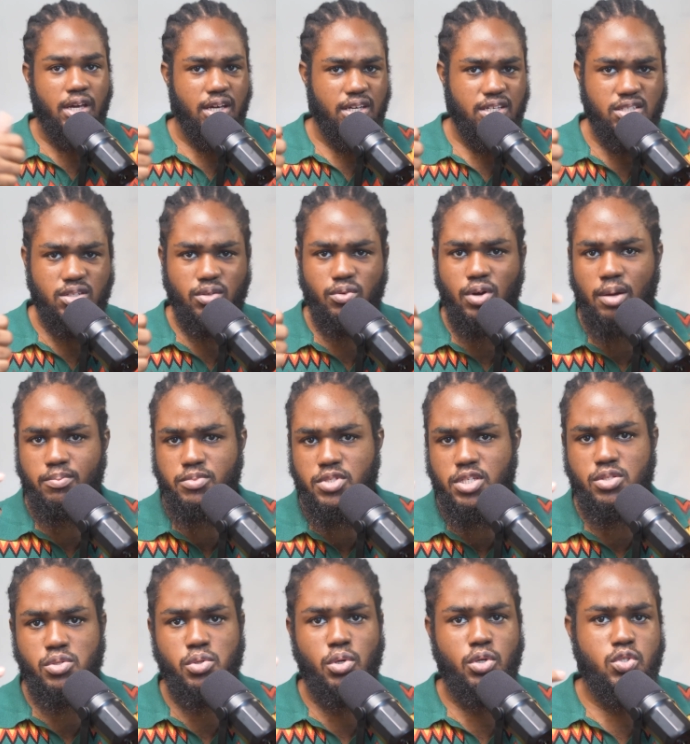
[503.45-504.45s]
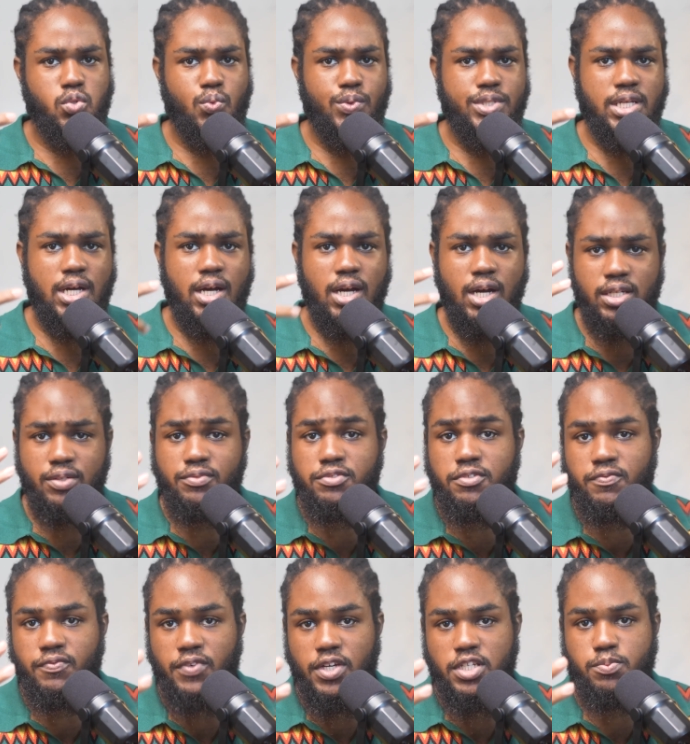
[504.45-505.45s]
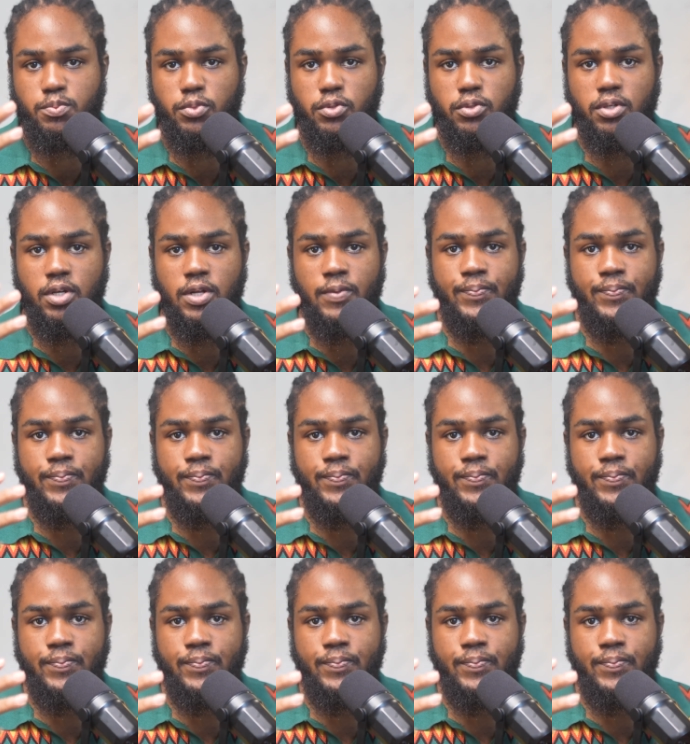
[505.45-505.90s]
Instagram, TikTok, Twitter, and even Facebook.